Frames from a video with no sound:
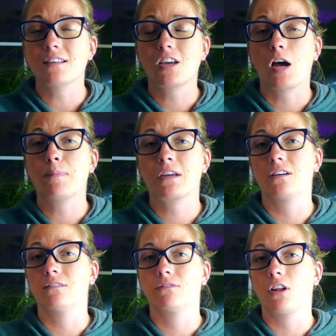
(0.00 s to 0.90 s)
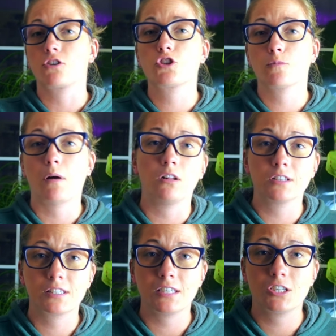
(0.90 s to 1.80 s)
that topic of larger
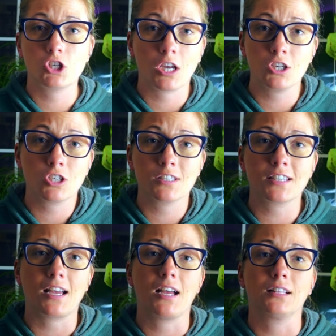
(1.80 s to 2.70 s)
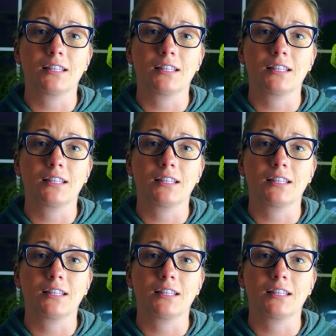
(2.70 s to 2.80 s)
policy changes uh,